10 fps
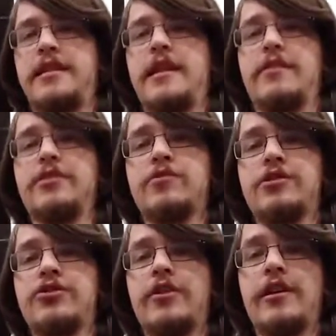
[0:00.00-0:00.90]
Now this
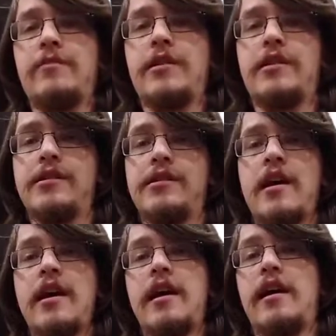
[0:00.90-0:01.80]
one's tricky because
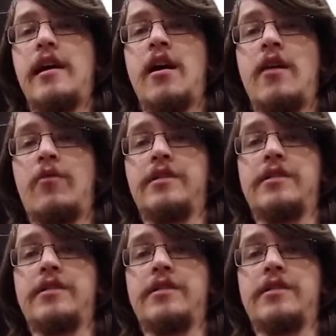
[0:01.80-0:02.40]
with